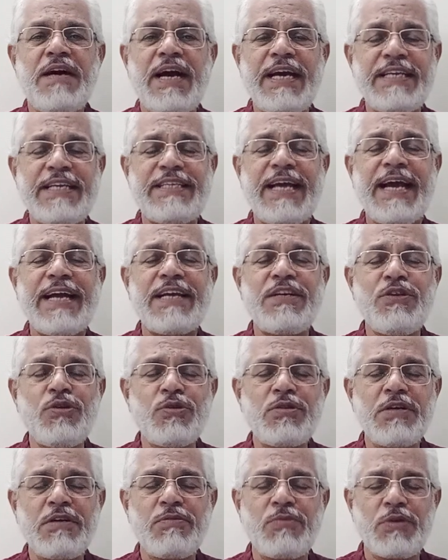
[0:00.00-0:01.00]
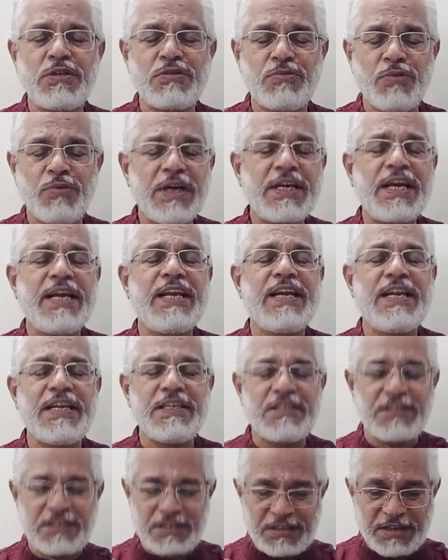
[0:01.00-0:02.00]
Isaac Newton was working in
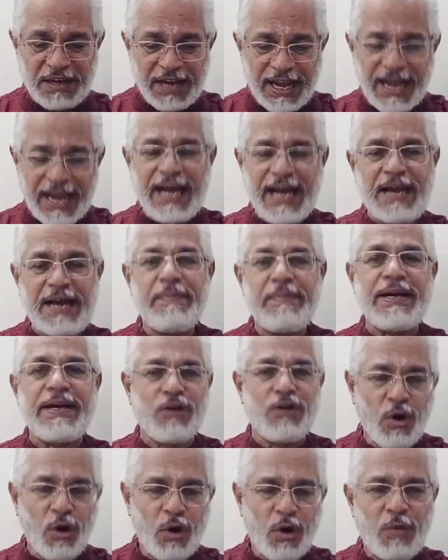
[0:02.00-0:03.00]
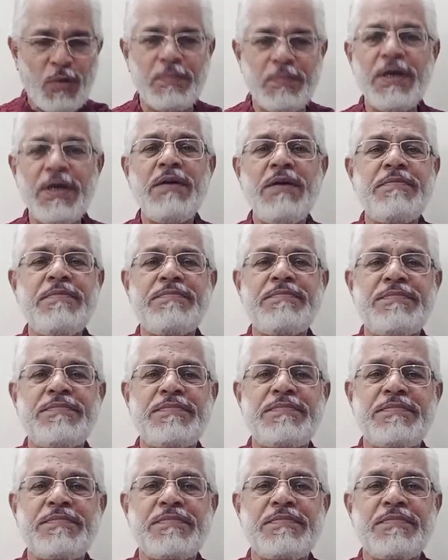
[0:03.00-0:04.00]
his lab at home,
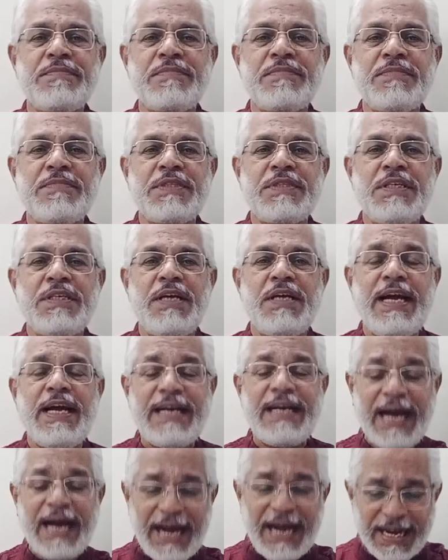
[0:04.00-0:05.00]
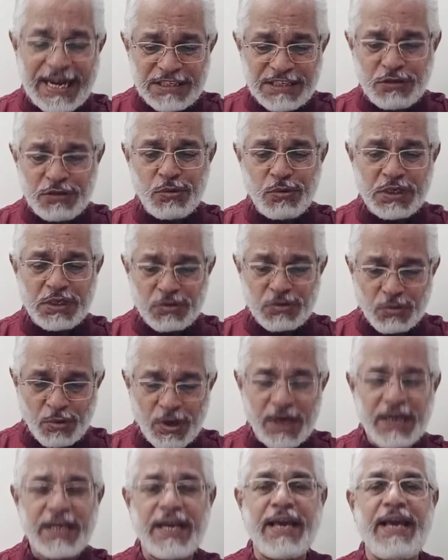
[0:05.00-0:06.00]
and as he was
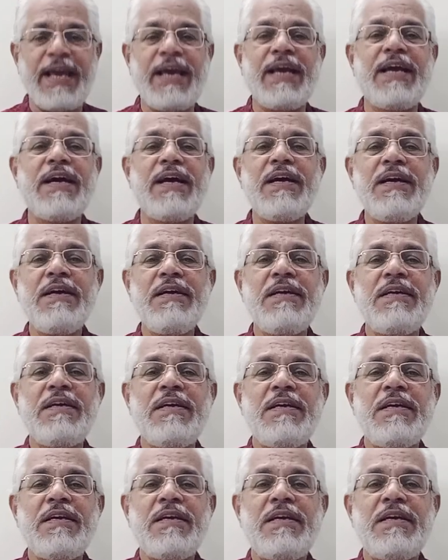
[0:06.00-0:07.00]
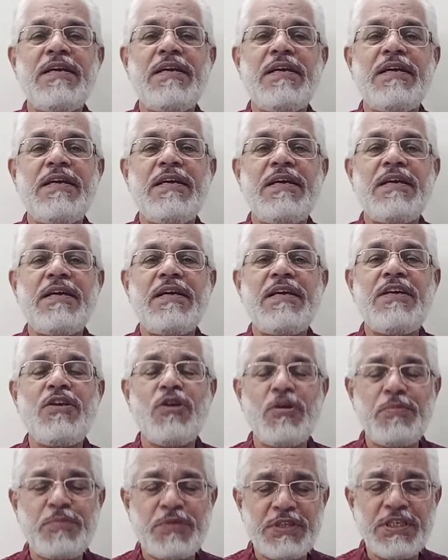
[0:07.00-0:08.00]
working, he
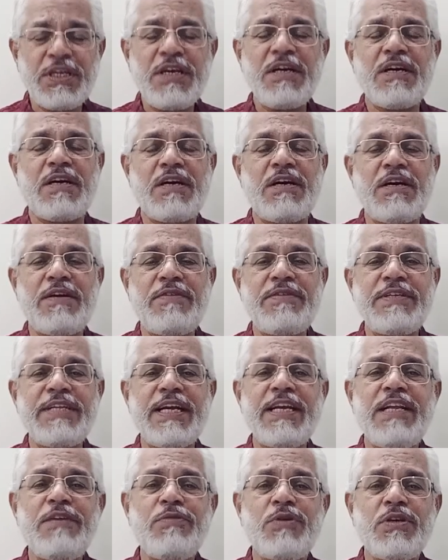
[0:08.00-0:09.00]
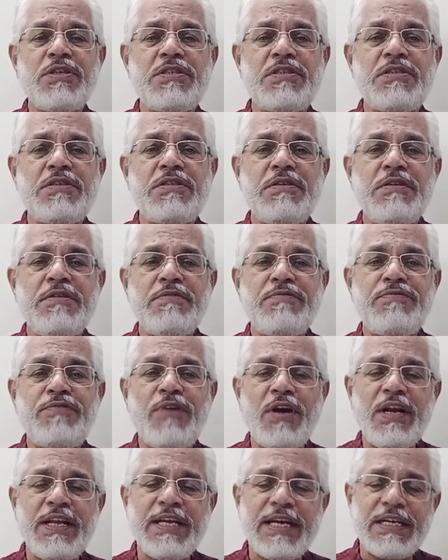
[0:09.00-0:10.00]
observed that he was
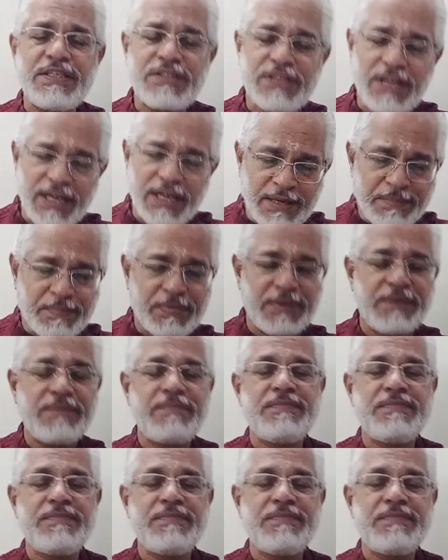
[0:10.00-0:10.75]
falling asleep.